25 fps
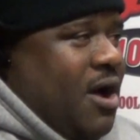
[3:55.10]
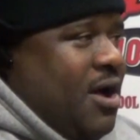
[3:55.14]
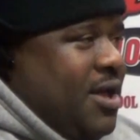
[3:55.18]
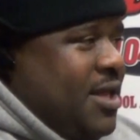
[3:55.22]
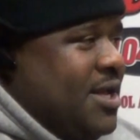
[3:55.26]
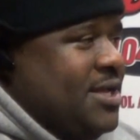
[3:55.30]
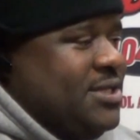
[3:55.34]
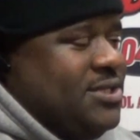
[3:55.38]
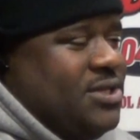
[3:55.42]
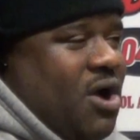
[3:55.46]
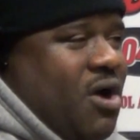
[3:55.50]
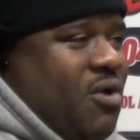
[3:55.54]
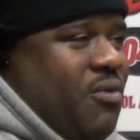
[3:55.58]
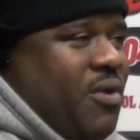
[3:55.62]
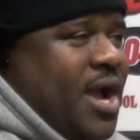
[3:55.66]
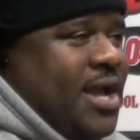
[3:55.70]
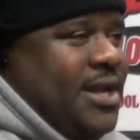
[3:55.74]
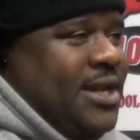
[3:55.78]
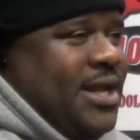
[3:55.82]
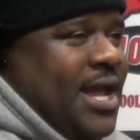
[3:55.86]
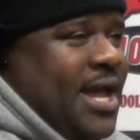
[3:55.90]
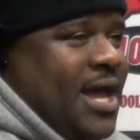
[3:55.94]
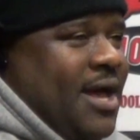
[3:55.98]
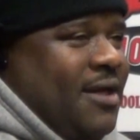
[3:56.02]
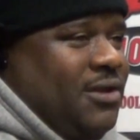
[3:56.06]
it's all right
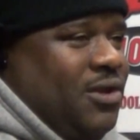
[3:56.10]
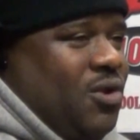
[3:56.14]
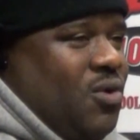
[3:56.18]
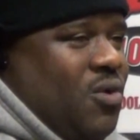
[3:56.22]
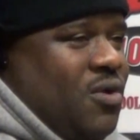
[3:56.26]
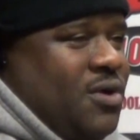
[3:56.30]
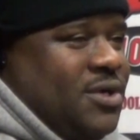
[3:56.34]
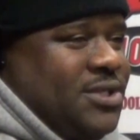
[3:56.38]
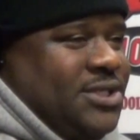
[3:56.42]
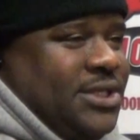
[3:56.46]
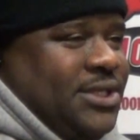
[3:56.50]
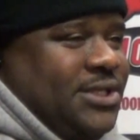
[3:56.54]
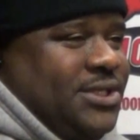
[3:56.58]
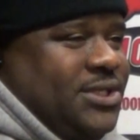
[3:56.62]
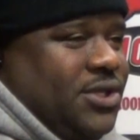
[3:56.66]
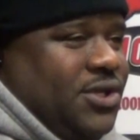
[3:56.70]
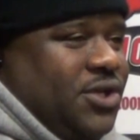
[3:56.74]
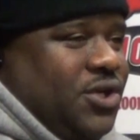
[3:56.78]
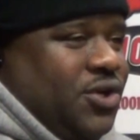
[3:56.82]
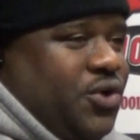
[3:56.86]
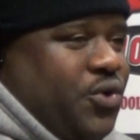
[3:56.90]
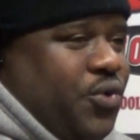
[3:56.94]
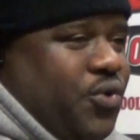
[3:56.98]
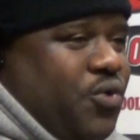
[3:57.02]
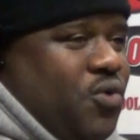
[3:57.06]
to have loyalty to
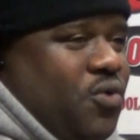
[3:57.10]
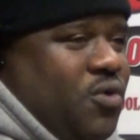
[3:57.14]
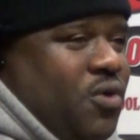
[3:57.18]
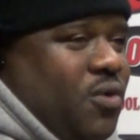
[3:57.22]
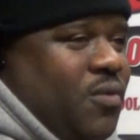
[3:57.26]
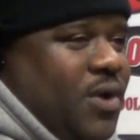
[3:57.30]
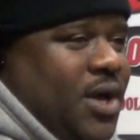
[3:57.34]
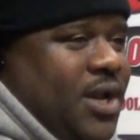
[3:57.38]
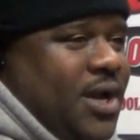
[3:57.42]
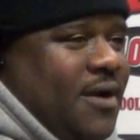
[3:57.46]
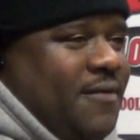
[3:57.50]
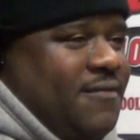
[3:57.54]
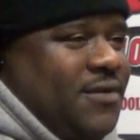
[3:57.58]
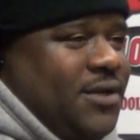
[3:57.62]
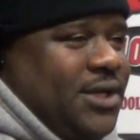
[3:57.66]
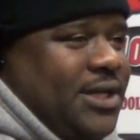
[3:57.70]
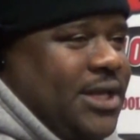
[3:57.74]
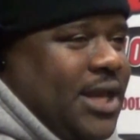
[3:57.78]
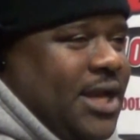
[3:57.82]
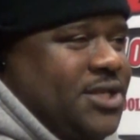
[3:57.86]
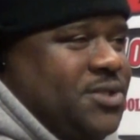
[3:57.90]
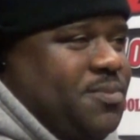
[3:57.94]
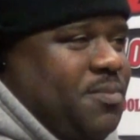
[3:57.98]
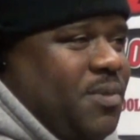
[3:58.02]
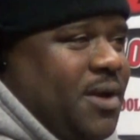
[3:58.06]
your crew or whatever the
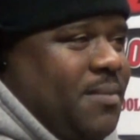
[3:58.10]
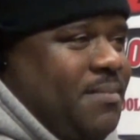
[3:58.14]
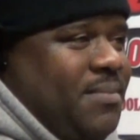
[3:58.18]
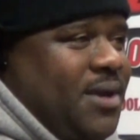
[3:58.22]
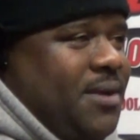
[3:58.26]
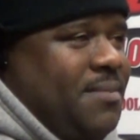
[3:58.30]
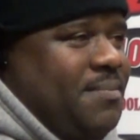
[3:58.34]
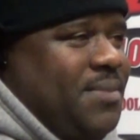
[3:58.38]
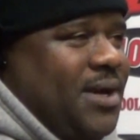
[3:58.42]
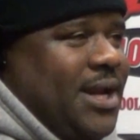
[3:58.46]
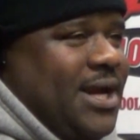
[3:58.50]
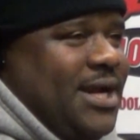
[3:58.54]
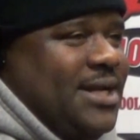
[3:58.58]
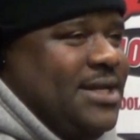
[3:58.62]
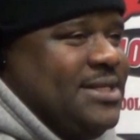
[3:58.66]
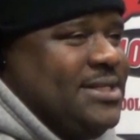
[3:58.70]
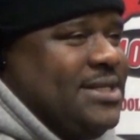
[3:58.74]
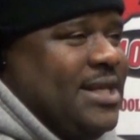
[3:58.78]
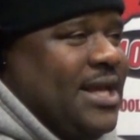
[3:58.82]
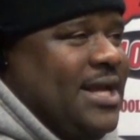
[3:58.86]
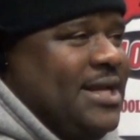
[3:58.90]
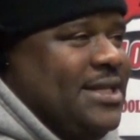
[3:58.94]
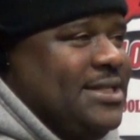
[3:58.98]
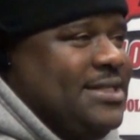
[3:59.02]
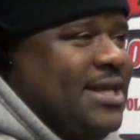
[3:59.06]
case may be, but at the
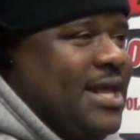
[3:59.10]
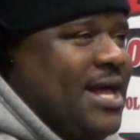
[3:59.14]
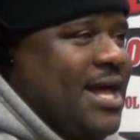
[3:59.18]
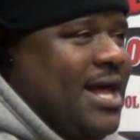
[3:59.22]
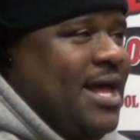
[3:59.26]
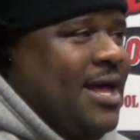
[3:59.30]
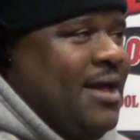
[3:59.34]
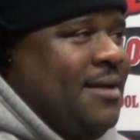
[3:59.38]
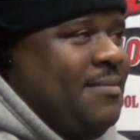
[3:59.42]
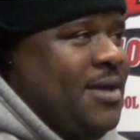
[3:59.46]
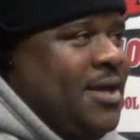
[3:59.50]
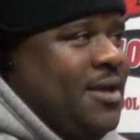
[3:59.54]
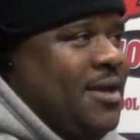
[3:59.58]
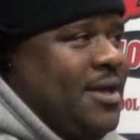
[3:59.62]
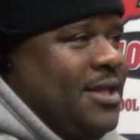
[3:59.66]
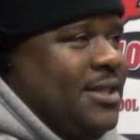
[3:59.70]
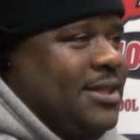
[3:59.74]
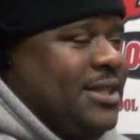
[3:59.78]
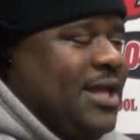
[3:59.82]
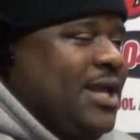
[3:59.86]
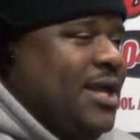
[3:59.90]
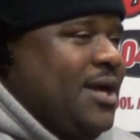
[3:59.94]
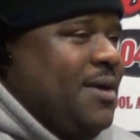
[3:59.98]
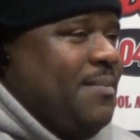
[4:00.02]
same time, think